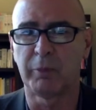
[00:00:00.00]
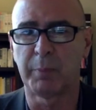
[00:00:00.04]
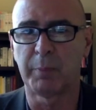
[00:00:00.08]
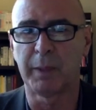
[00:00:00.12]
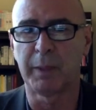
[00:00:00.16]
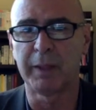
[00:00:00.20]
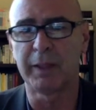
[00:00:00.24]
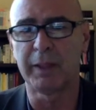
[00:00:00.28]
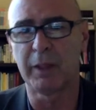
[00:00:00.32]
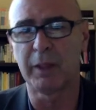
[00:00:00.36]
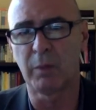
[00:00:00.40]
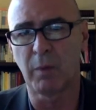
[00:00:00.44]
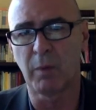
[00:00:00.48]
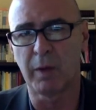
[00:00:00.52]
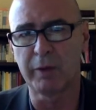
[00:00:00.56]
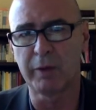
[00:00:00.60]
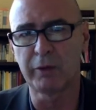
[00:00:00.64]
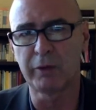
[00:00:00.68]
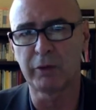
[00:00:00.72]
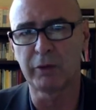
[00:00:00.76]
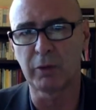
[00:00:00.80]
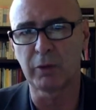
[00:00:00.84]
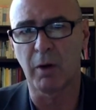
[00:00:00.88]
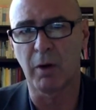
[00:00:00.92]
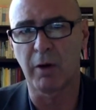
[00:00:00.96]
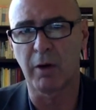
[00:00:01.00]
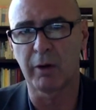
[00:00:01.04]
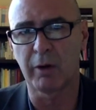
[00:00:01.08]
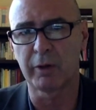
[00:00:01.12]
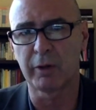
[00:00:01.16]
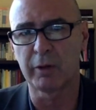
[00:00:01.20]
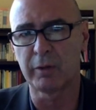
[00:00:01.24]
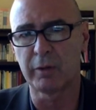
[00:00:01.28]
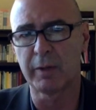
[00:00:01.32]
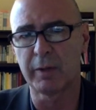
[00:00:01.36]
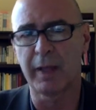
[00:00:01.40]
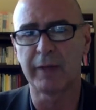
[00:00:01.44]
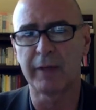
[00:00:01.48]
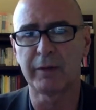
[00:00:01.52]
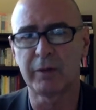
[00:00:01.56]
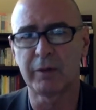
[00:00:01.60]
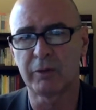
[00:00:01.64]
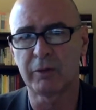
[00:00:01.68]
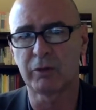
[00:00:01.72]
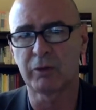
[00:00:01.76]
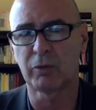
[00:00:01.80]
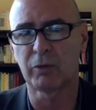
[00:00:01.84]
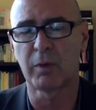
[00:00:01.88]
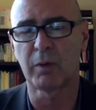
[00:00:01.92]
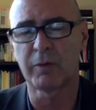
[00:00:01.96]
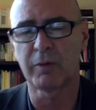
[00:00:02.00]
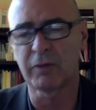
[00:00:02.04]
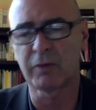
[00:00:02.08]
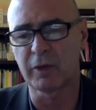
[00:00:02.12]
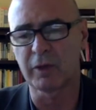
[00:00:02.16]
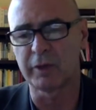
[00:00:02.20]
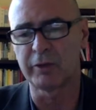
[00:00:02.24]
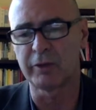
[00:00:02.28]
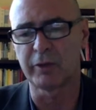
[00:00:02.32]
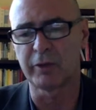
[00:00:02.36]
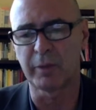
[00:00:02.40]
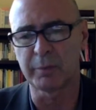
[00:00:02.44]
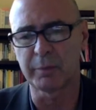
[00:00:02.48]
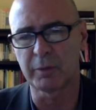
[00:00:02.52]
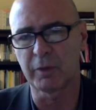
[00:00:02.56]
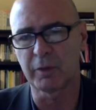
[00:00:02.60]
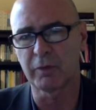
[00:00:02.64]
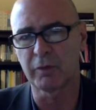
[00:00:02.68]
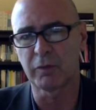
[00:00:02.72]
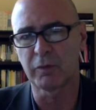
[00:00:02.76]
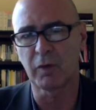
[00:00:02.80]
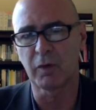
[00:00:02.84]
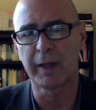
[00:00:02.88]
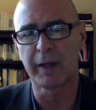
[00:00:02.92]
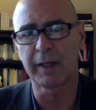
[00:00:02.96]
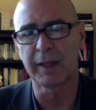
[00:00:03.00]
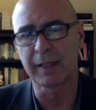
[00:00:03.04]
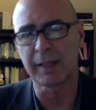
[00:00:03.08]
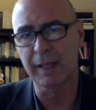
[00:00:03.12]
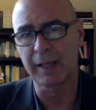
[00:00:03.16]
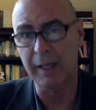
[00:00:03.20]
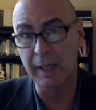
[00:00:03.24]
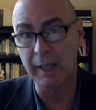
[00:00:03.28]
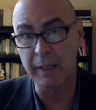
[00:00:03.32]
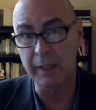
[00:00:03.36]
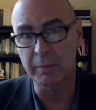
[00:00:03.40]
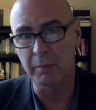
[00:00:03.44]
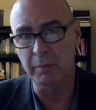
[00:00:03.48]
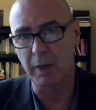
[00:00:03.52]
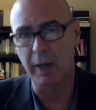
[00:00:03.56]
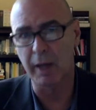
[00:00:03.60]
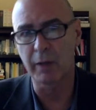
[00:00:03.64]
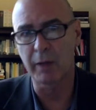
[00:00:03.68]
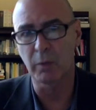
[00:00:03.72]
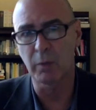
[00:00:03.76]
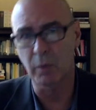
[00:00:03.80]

but he wants to argue that this sort of conception of right, claim right,